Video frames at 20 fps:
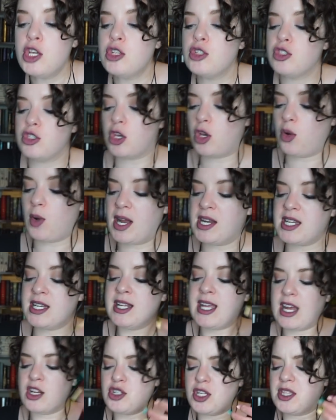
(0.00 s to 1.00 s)
So I
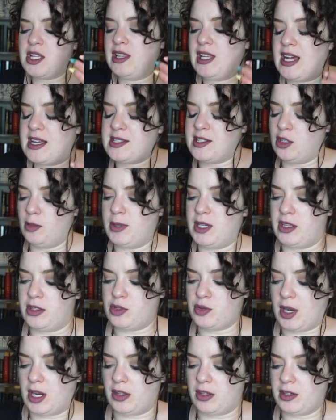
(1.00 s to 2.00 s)
didn't catch like the last little bit of the
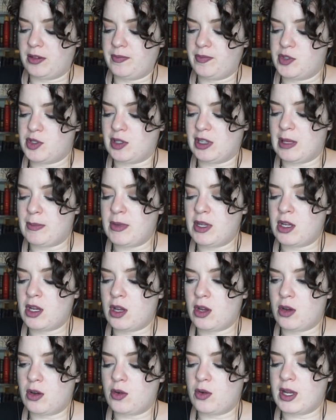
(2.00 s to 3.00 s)
trailer, so let me
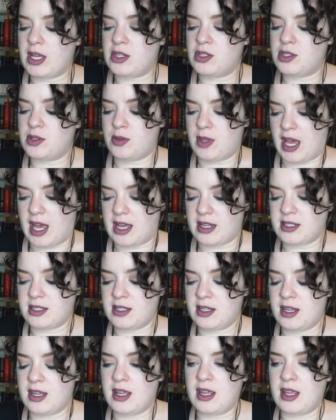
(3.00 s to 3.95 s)
go and do that,